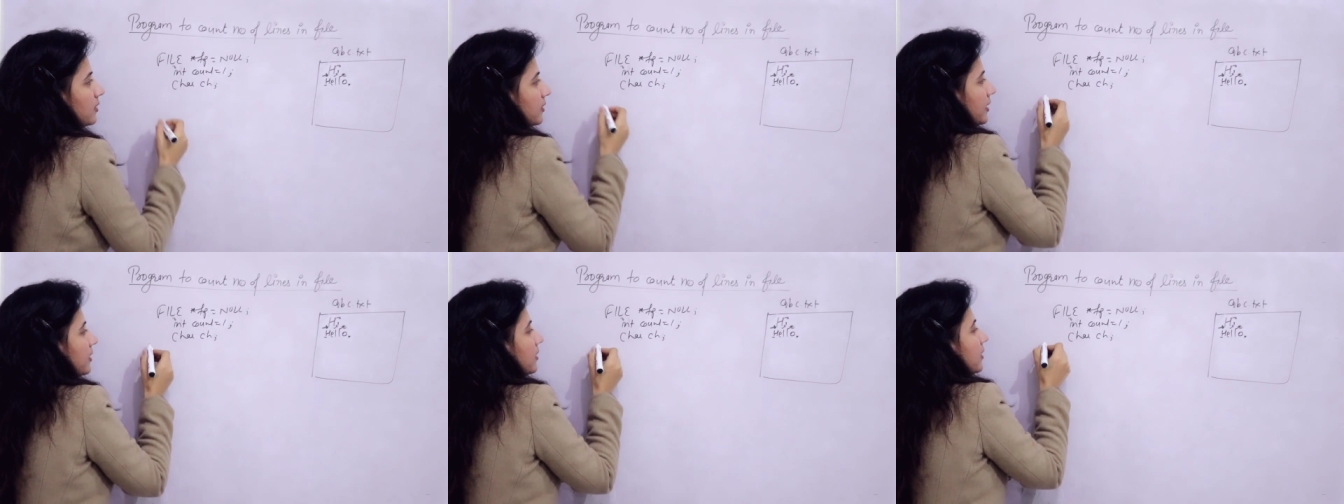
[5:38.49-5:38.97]

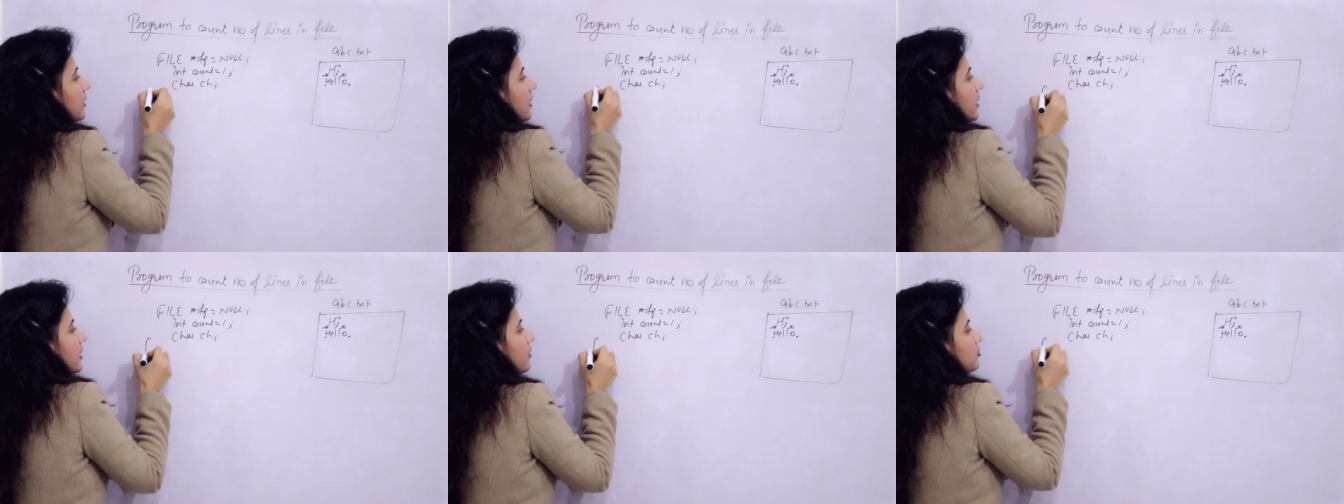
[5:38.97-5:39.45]
right?
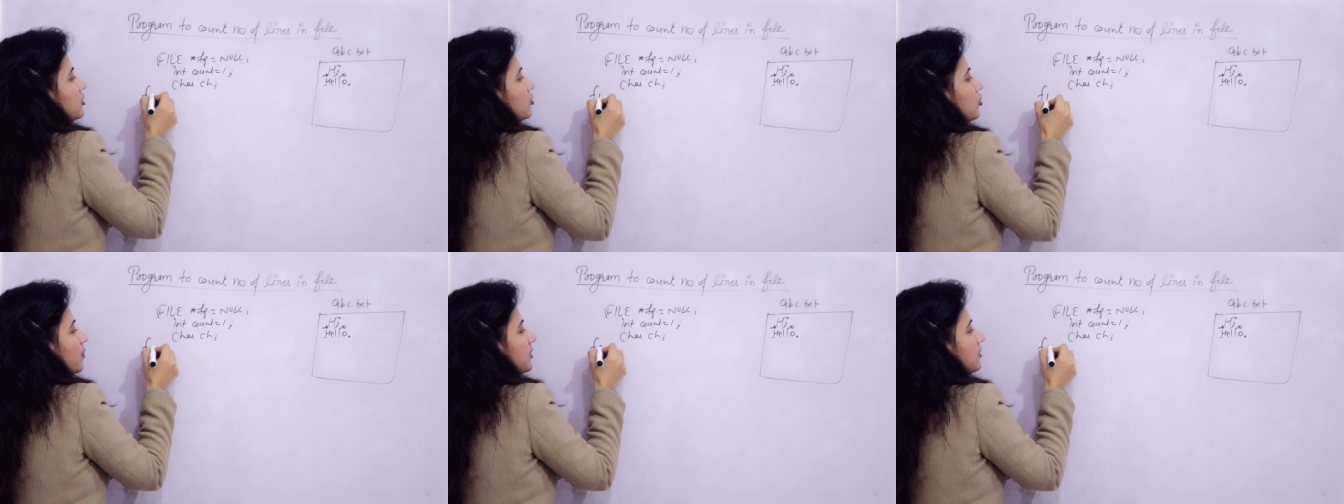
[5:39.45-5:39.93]
Now
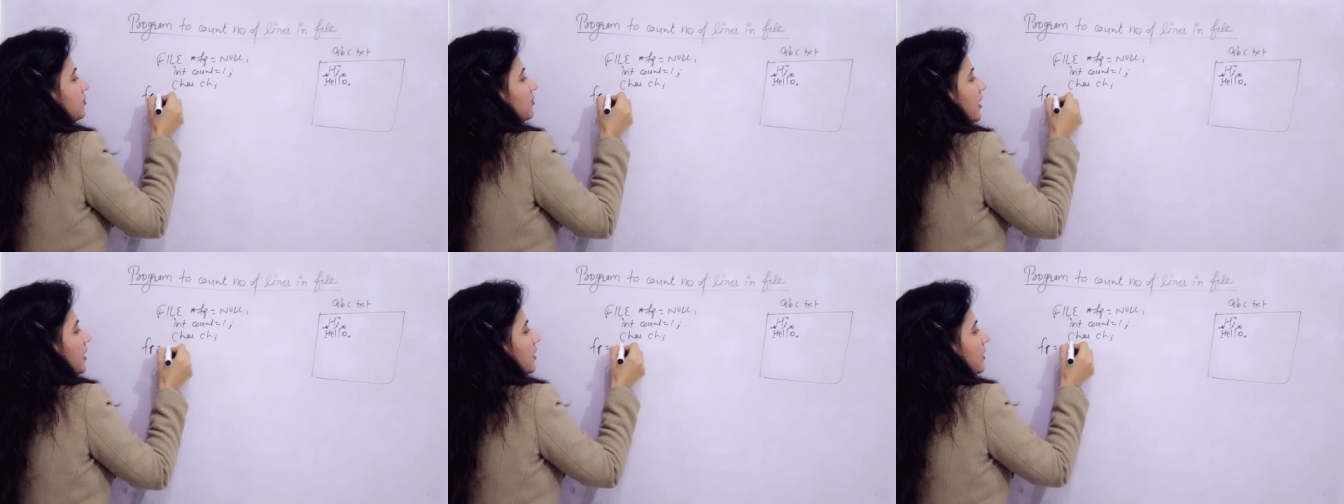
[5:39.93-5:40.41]
just open the
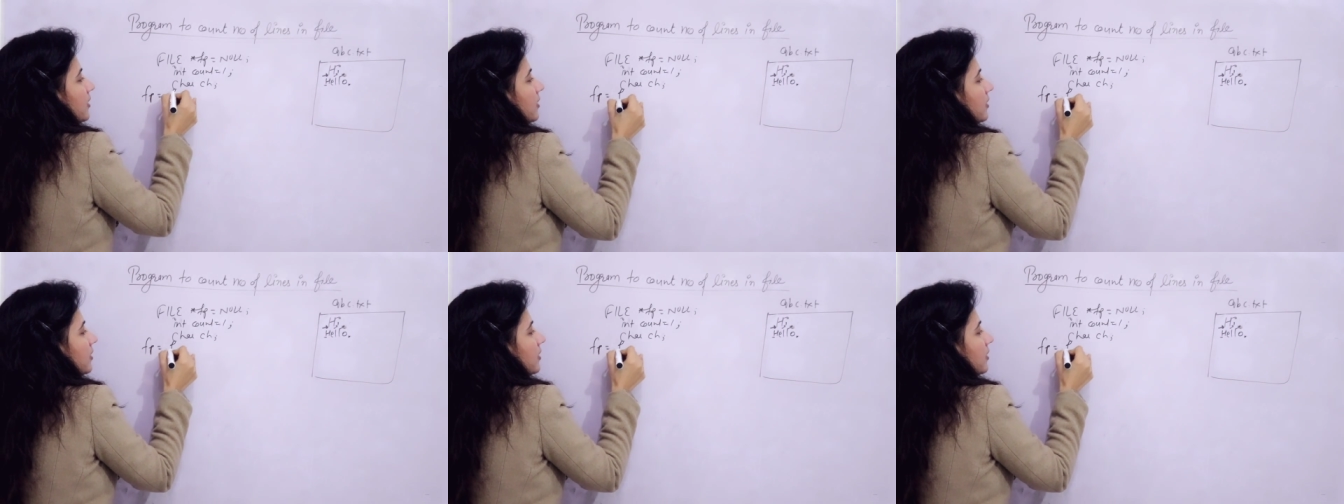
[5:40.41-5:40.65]
file,